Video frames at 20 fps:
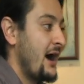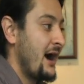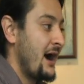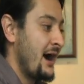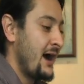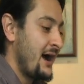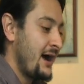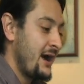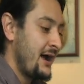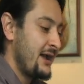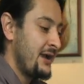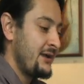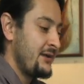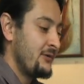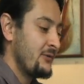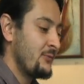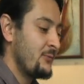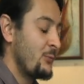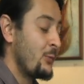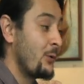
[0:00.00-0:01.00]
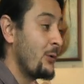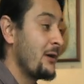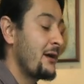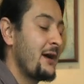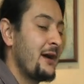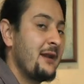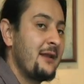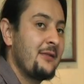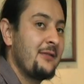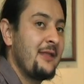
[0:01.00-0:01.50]
I
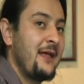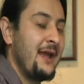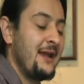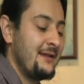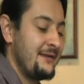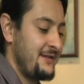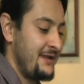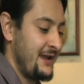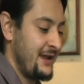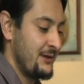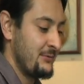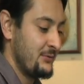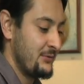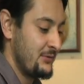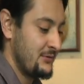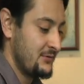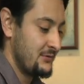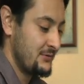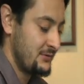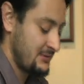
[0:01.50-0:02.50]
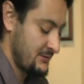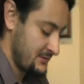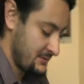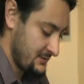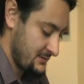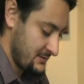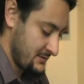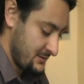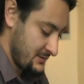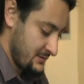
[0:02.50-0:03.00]
work on a light table,
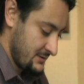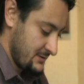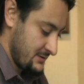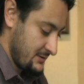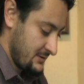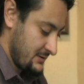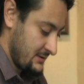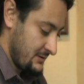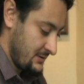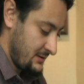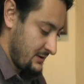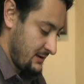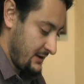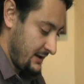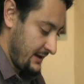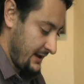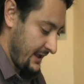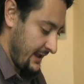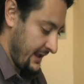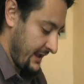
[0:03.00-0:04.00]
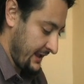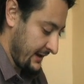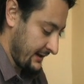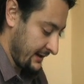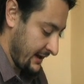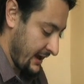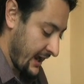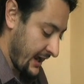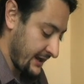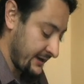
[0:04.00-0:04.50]

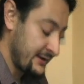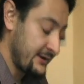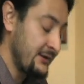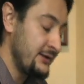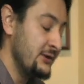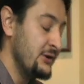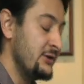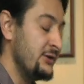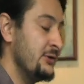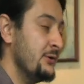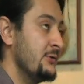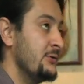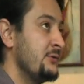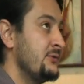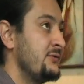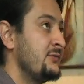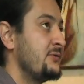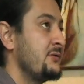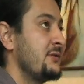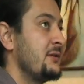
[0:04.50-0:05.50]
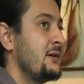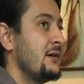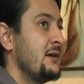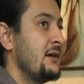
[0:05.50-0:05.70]
and I use